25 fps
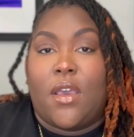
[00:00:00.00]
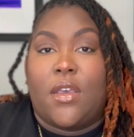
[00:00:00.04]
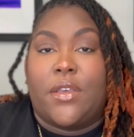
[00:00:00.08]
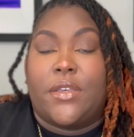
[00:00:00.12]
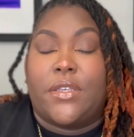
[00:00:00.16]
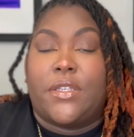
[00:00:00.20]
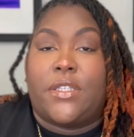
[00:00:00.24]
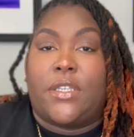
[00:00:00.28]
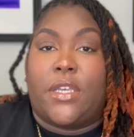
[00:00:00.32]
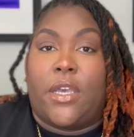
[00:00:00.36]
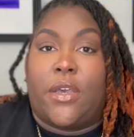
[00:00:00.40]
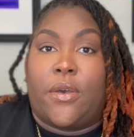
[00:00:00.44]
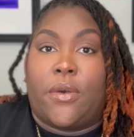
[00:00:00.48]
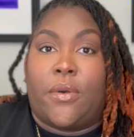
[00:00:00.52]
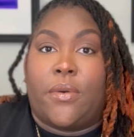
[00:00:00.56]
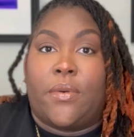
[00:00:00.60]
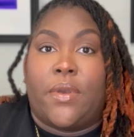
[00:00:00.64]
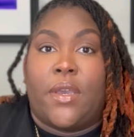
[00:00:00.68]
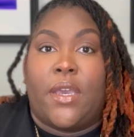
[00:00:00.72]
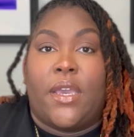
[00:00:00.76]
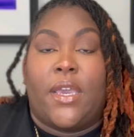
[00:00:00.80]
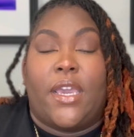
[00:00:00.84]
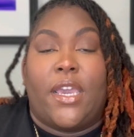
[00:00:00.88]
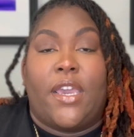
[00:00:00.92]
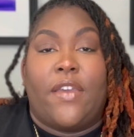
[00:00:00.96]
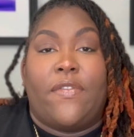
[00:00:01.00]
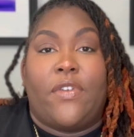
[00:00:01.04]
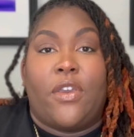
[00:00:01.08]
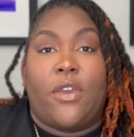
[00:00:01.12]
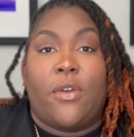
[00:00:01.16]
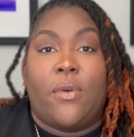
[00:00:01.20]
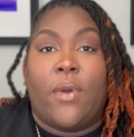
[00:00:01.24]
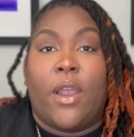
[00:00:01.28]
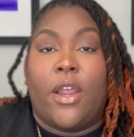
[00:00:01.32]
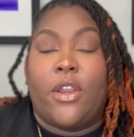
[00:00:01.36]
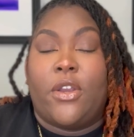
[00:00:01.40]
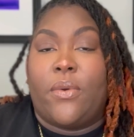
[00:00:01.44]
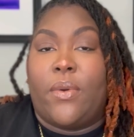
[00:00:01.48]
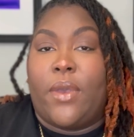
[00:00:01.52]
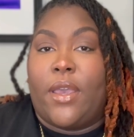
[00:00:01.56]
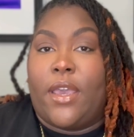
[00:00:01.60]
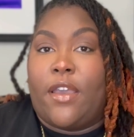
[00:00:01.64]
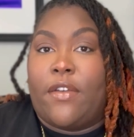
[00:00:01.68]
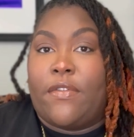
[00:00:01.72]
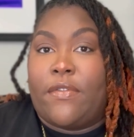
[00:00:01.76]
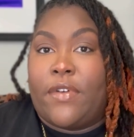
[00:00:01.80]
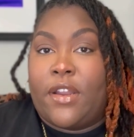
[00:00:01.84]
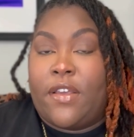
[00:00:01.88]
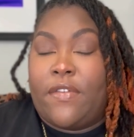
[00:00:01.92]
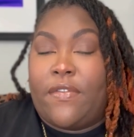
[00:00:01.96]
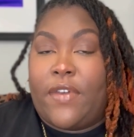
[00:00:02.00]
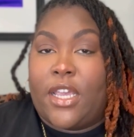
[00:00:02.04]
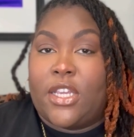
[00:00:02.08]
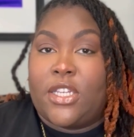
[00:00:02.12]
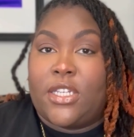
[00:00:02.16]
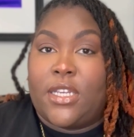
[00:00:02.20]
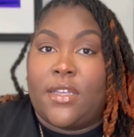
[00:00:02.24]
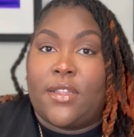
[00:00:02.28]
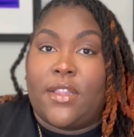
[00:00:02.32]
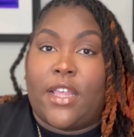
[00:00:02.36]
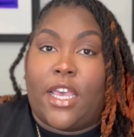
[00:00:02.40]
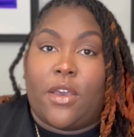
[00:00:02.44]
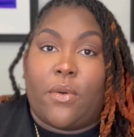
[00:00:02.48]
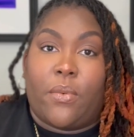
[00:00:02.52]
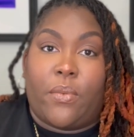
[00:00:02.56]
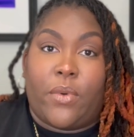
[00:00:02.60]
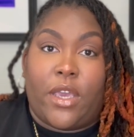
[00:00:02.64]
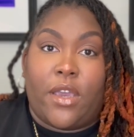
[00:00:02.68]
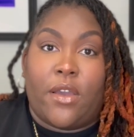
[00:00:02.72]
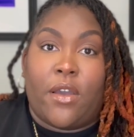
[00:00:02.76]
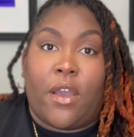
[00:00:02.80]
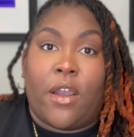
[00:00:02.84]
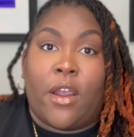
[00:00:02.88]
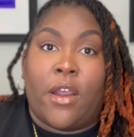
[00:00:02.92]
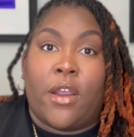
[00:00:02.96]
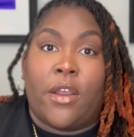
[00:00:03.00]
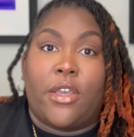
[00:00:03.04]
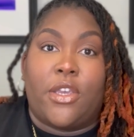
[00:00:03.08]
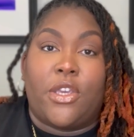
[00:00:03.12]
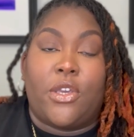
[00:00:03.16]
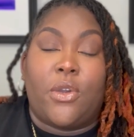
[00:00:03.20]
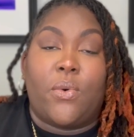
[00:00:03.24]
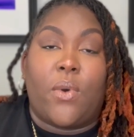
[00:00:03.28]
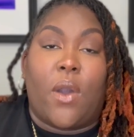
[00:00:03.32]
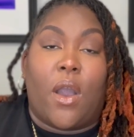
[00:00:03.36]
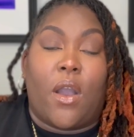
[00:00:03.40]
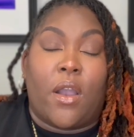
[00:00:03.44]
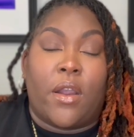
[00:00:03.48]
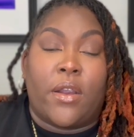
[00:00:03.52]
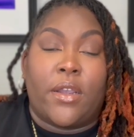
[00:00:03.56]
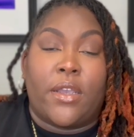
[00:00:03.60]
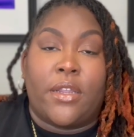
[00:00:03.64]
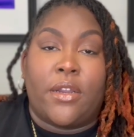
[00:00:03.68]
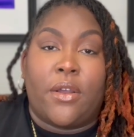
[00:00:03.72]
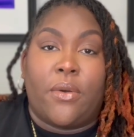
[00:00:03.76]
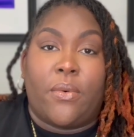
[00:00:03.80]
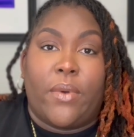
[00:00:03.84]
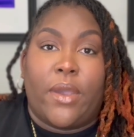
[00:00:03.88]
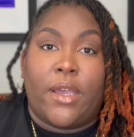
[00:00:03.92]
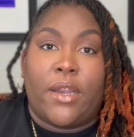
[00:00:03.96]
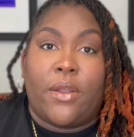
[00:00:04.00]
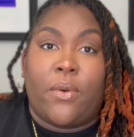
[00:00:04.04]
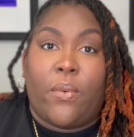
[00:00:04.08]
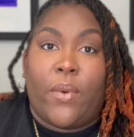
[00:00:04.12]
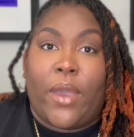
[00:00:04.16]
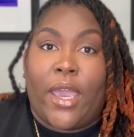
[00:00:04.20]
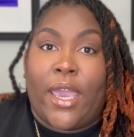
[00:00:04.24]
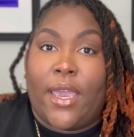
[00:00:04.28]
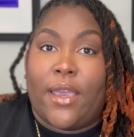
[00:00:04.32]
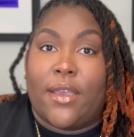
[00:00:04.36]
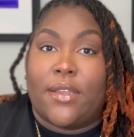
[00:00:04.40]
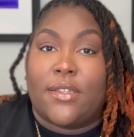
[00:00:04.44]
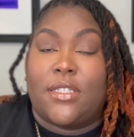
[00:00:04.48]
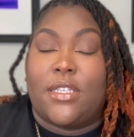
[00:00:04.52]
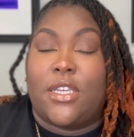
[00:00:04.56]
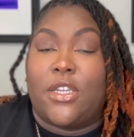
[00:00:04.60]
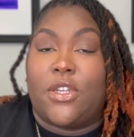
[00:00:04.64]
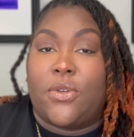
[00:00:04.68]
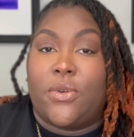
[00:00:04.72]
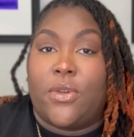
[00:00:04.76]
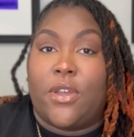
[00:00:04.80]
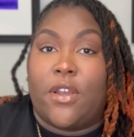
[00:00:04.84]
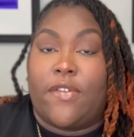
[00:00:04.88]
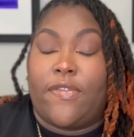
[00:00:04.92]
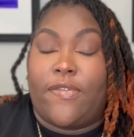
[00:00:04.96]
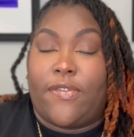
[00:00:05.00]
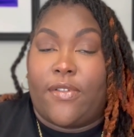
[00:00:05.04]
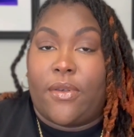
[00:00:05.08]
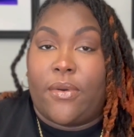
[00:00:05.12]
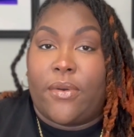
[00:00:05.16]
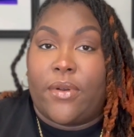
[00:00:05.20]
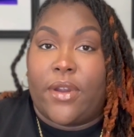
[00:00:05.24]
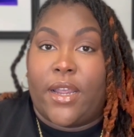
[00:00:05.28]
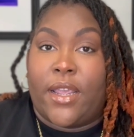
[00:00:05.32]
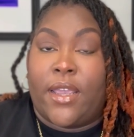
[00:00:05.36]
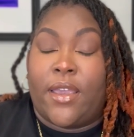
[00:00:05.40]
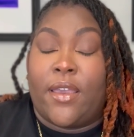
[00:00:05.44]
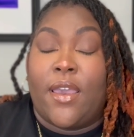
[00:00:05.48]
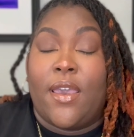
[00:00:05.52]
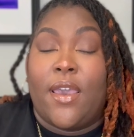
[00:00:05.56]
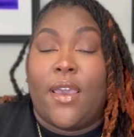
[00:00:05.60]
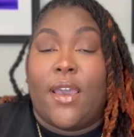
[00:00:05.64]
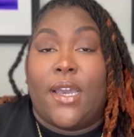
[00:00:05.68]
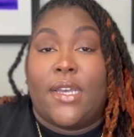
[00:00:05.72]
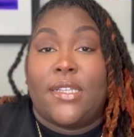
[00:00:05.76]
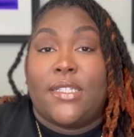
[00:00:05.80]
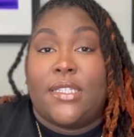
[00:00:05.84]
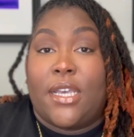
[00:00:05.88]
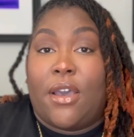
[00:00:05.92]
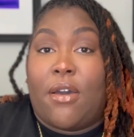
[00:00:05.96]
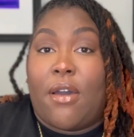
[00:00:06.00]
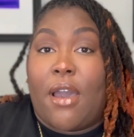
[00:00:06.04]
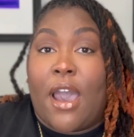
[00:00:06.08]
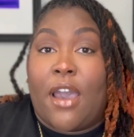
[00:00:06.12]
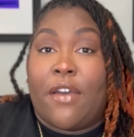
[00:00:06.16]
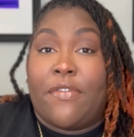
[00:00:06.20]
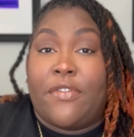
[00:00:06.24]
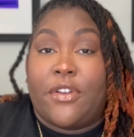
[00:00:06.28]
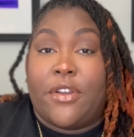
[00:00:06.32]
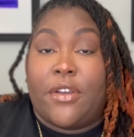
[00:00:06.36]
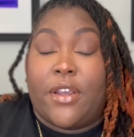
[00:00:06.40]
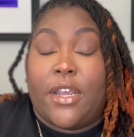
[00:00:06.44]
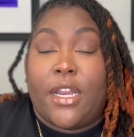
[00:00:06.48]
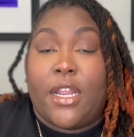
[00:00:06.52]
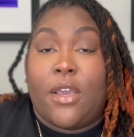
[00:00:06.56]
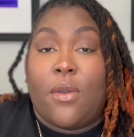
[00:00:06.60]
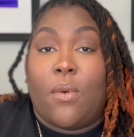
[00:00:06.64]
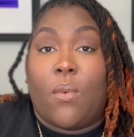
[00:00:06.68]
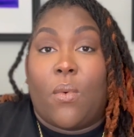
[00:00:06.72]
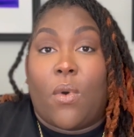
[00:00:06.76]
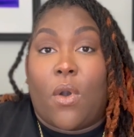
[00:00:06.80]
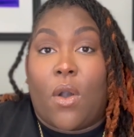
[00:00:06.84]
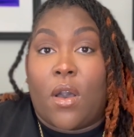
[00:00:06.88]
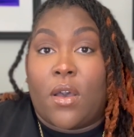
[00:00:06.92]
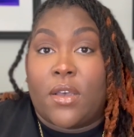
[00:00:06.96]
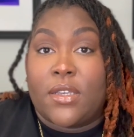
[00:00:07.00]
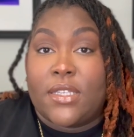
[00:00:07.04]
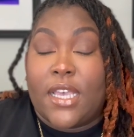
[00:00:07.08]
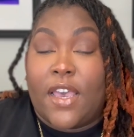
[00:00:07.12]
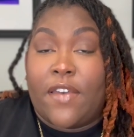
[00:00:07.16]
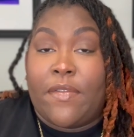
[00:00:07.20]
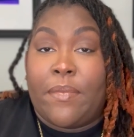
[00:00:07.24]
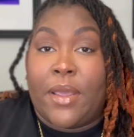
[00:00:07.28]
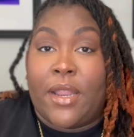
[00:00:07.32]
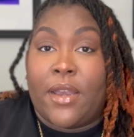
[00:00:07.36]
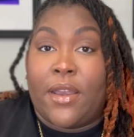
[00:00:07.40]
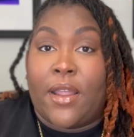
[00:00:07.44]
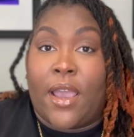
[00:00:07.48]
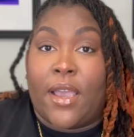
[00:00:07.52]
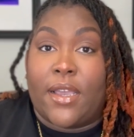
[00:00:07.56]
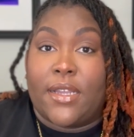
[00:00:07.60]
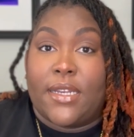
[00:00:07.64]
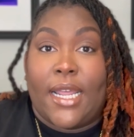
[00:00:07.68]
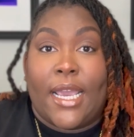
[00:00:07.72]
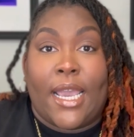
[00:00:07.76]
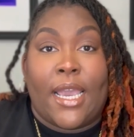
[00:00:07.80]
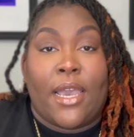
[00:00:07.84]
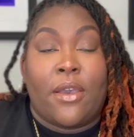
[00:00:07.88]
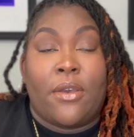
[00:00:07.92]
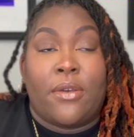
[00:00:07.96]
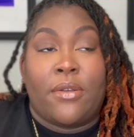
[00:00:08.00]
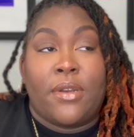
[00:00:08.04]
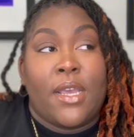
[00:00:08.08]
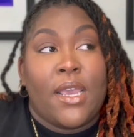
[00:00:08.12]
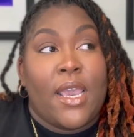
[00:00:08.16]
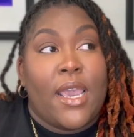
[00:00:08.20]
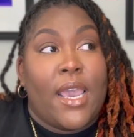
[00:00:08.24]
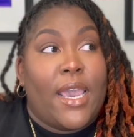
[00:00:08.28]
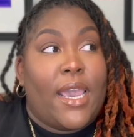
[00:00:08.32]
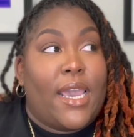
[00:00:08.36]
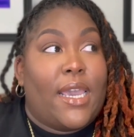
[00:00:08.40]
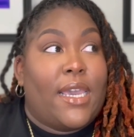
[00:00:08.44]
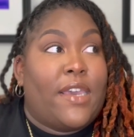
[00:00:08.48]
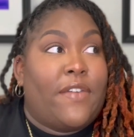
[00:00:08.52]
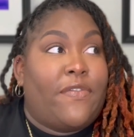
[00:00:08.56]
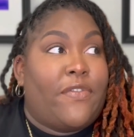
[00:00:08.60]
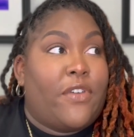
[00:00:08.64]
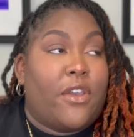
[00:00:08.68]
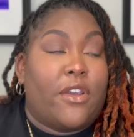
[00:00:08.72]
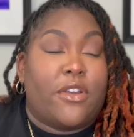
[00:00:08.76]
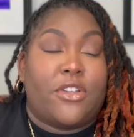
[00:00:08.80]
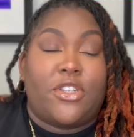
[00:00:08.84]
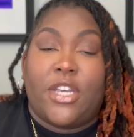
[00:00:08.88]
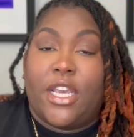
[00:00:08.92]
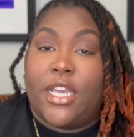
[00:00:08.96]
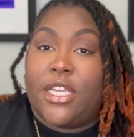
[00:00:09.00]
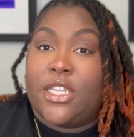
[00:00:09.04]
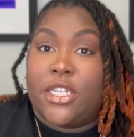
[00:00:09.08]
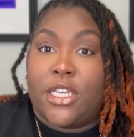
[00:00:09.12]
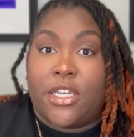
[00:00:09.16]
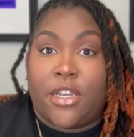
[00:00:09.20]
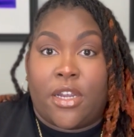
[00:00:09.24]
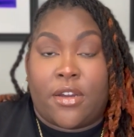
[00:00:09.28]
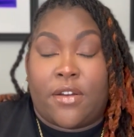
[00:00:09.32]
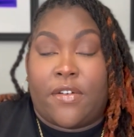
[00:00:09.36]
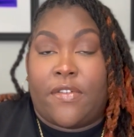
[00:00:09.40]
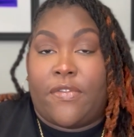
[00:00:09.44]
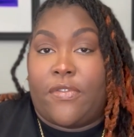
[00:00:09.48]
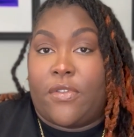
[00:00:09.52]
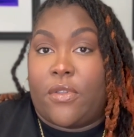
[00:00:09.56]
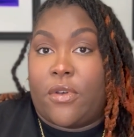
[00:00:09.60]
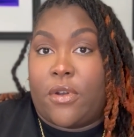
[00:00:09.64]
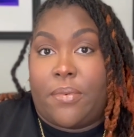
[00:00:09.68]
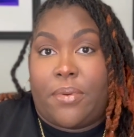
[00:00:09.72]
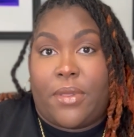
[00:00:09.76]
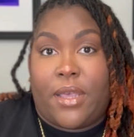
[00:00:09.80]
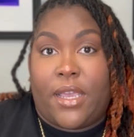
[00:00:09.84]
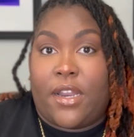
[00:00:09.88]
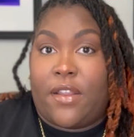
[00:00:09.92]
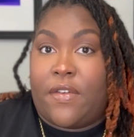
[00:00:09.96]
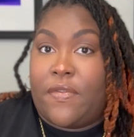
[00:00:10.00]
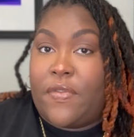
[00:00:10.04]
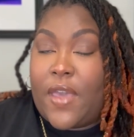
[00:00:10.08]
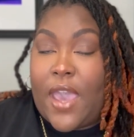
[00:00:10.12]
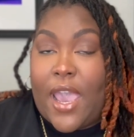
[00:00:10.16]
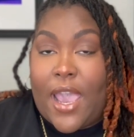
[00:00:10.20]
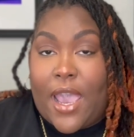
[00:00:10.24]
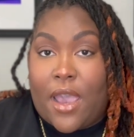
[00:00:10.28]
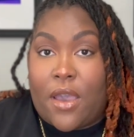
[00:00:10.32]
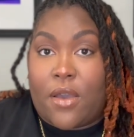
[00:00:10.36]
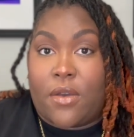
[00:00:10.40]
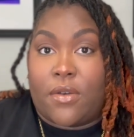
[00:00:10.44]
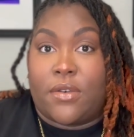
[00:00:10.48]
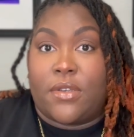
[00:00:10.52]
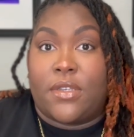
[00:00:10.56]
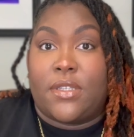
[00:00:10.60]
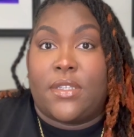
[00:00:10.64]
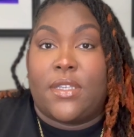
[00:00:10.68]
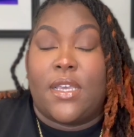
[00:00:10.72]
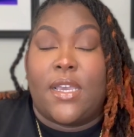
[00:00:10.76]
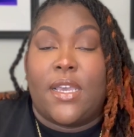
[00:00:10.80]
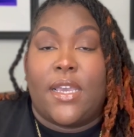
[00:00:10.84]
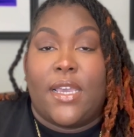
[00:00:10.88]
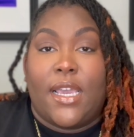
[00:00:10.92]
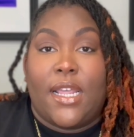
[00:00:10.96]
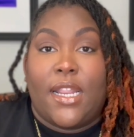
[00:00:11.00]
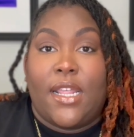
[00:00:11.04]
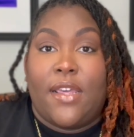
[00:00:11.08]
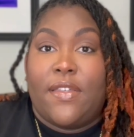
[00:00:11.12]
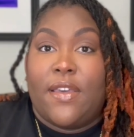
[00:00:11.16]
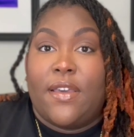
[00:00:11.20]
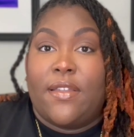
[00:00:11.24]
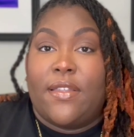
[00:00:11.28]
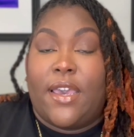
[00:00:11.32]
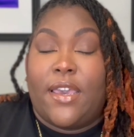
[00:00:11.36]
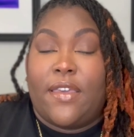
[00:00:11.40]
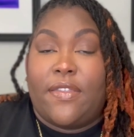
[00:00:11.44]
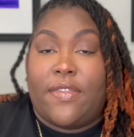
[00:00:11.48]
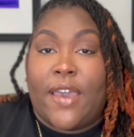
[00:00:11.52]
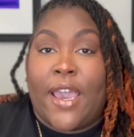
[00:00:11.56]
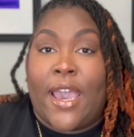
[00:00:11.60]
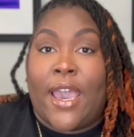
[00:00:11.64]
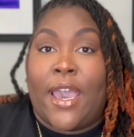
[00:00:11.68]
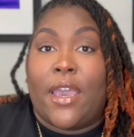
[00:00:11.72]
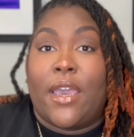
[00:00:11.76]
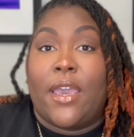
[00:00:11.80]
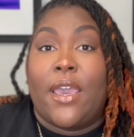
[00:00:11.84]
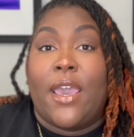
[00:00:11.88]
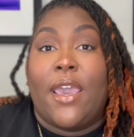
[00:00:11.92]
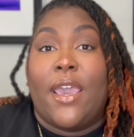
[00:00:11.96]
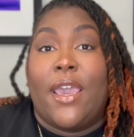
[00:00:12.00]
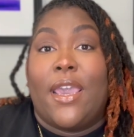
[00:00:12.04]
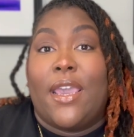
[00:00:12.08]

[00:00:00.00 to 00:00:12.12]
So if you are doing a renovation like we are, you are gonna wanna wait to do your flooring until after any walls have been knocked down, if you're changing your floor plan of the house, anything like that.